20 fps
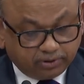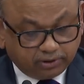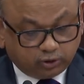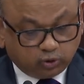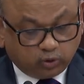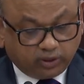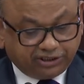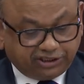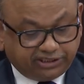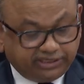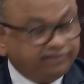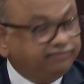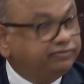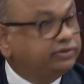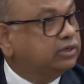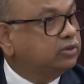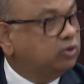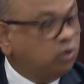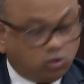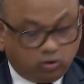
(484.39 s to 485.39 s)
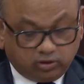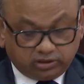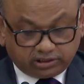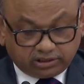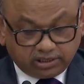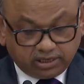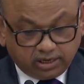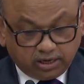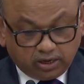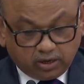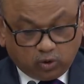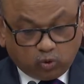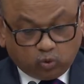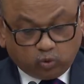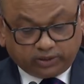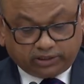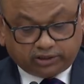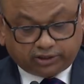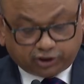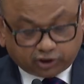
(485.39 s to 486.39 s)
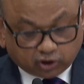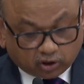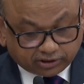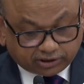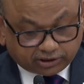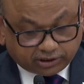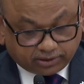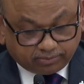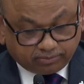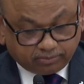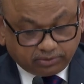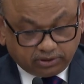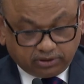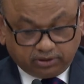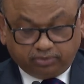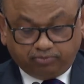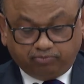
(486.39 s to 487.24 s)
to achieve the goals with short-term,